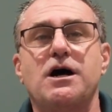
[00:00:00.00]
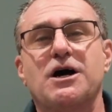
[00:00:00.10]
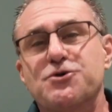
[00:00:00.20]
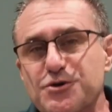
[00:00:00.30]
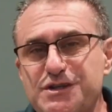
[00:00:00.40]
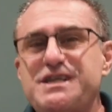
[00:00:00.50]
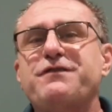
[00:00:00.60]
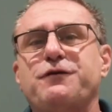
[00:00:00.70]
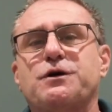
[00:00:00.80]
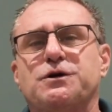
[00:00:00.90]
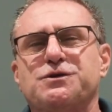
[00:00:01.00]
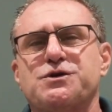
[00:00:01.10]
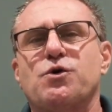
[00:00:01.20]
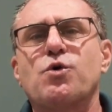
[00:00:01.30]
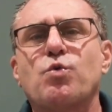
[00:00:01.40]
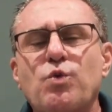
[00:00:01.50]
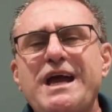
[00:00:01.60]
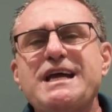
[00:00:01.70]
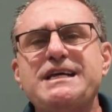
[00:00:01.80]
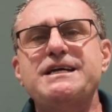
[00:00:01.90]
under difficult or
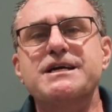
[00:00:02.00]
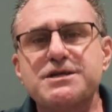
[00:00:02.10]
weighty